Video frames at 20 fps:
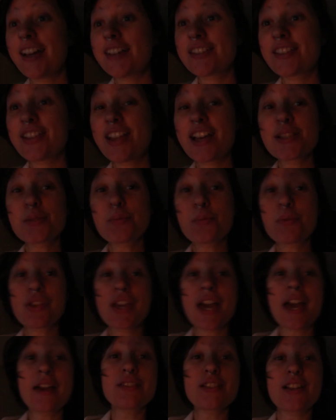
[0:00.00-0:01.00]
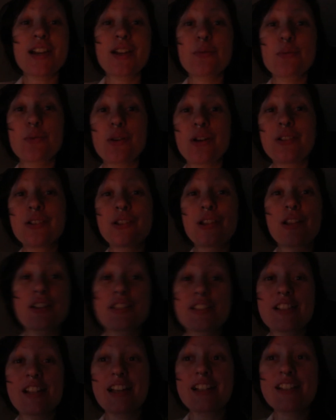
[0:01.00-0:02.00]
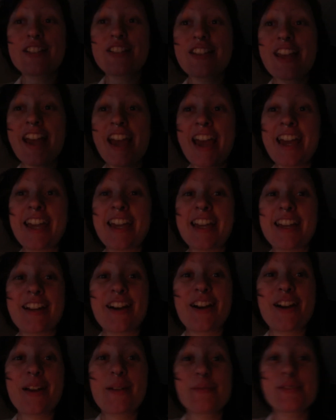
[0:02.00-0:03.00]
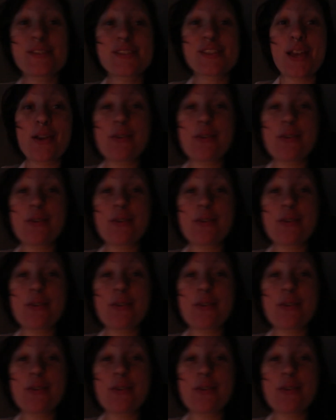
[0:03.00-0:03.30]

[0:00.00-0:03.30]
So that's what the outside world looks like today, and I am so